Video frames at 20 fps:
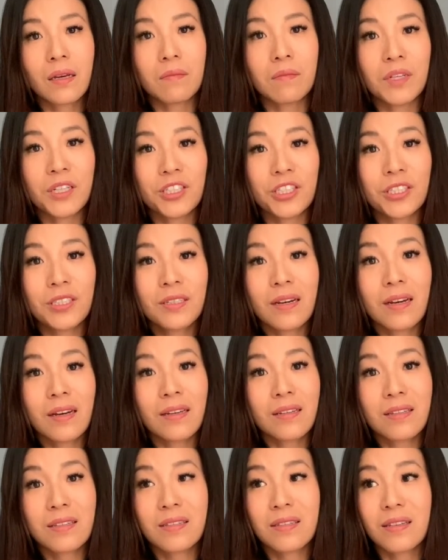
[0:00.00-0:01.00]
image
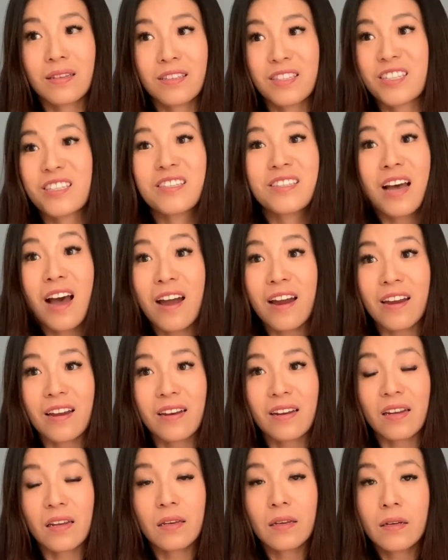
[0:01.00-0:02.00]
as a
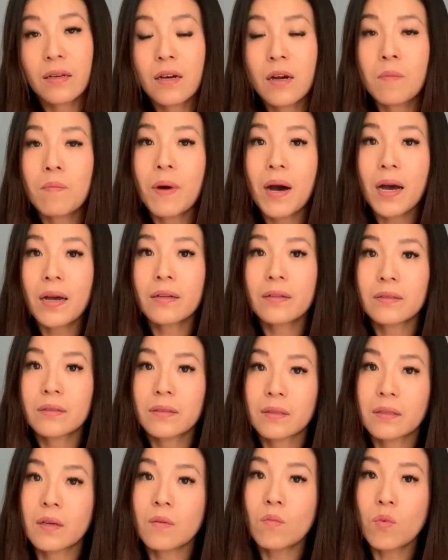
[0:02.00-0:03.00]
society. But
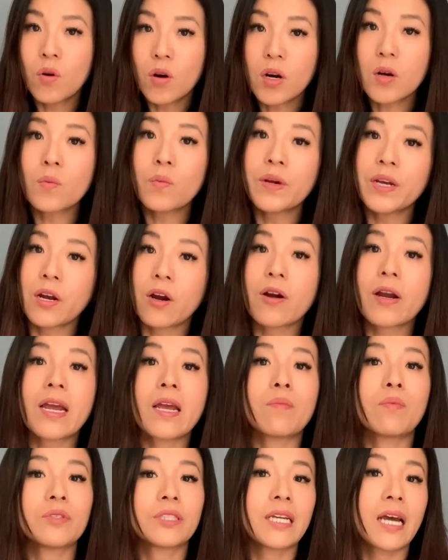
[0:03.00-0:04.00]
the more we are
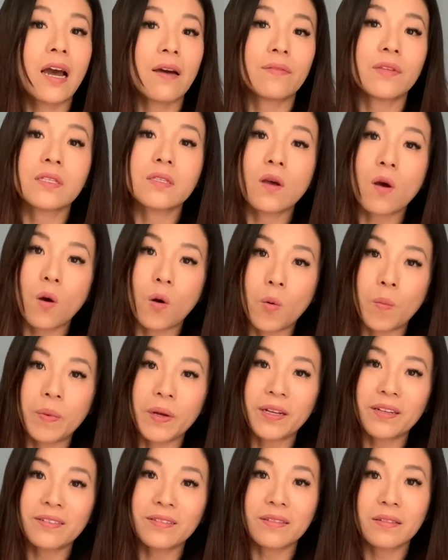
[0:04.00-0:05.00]
able to have these
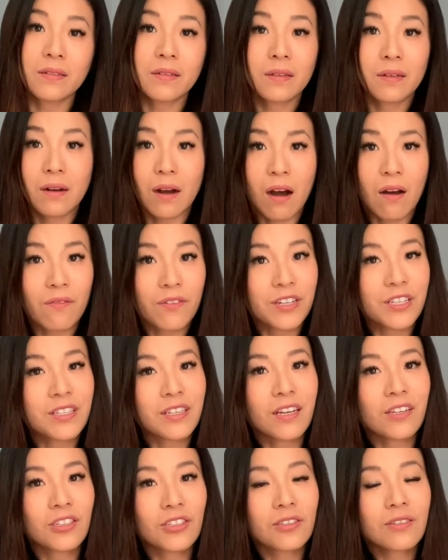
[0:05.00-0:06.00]
open
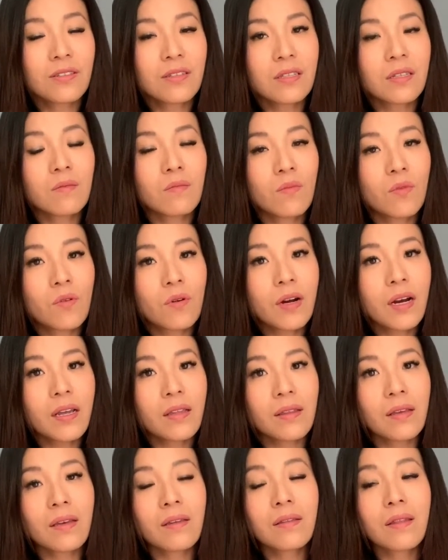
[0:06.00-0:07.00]
conversations, the more I
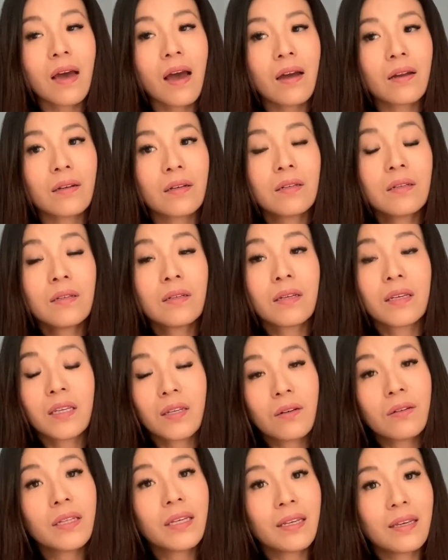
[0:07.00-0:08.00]
think that
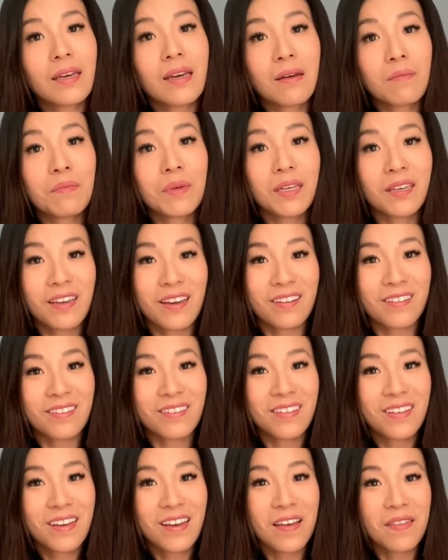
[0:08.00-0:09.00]
healing can begin
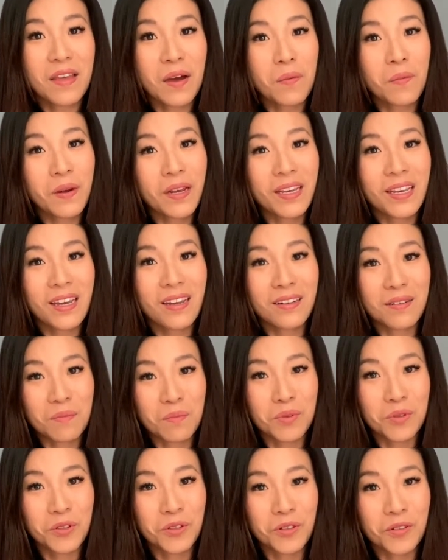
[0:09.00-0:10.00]
and that we can
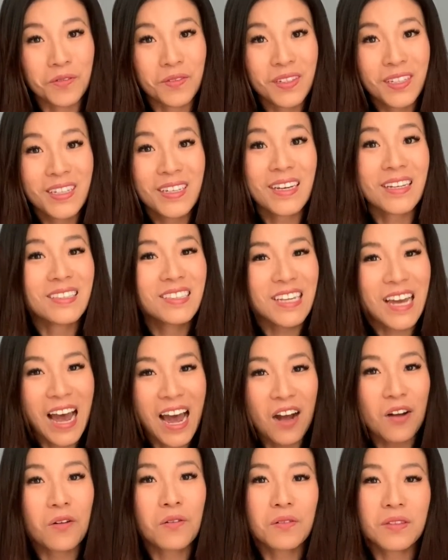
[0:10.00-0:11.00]
improve and
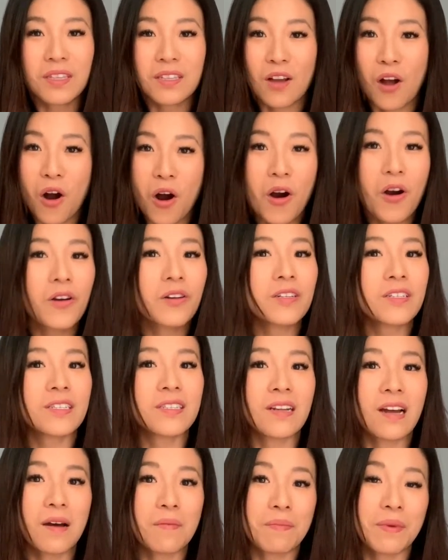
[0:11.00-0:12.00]
tackle the hardest
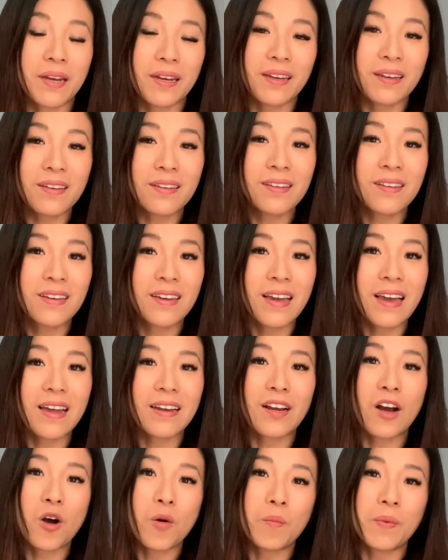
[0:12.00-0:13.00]
topic and
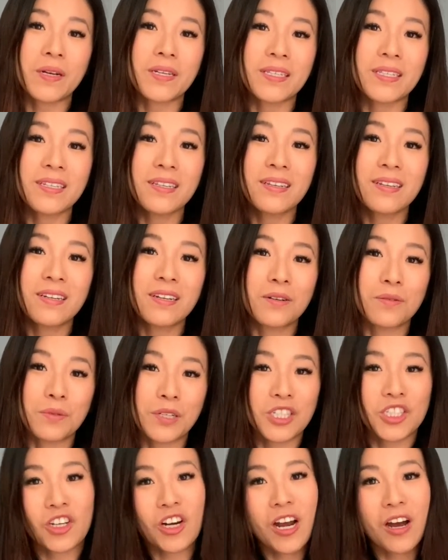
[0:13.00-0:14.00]
help us
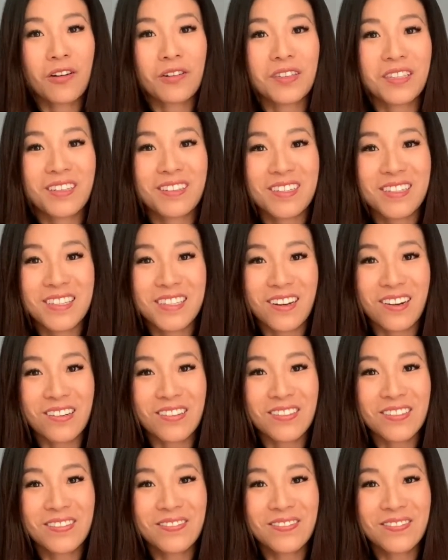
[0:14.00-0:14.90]
reach our healthiest self.